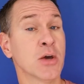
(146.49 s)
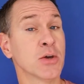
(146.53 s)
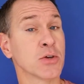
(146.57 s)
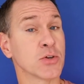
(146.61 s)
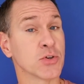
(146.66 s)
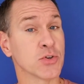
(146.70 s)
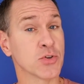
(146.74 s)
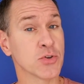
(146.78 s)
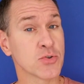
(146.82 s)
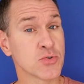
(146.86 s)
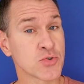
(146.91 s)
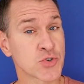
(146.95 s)

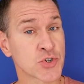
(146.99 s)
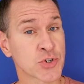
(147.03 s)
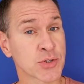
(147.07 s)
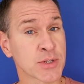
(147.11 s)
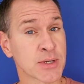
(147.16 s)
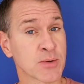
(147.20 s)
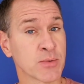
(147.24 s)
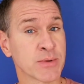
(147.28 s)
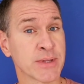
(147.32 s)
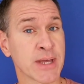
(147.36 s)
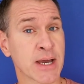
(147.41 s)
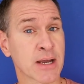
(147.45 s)

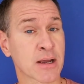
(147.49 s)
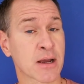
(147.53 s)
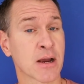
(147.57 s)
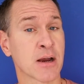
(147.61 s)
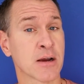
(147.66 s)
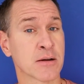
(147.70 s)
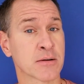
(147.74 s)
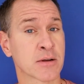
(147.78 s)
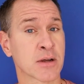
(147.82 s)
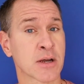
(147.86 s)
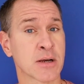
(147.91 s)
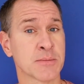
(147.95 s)
Usually when that
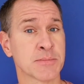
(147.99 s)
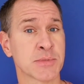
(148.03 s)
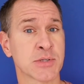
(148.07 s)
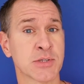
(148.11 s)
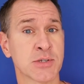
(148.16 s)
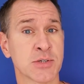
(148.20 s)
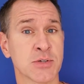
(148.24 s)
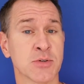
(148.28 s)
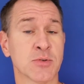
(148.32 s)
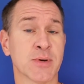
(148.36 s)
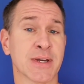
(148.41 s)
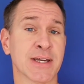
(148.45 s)
card comes
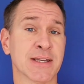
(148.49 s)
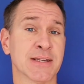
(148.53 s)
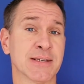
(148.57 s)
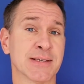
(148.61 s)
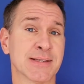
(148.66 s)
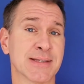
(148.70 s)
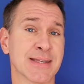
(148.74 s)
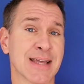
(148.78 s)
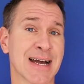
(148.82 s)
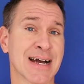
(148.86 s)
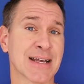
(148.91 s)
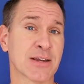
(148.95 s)
to you, it
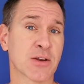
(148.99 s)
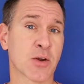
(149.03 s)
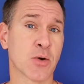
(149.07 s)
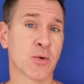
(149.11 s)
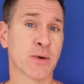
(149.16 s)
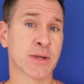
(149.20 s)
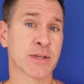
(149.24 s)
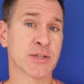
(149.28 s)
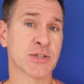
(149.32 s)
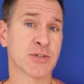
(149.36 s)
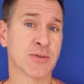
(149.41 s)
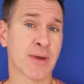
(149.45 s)
is not
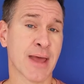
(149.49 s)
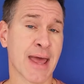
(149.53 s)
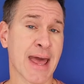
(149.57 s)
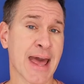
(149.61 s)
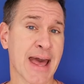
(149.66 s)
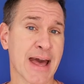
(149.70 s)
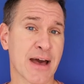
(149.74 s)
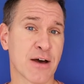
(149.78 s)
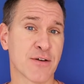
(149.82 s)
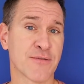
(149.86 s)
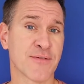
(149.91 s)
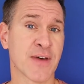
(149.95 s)
going to
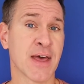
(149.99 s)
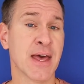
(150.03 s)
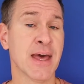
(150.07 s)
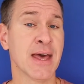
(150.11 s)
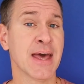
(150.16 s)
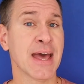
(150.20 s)
have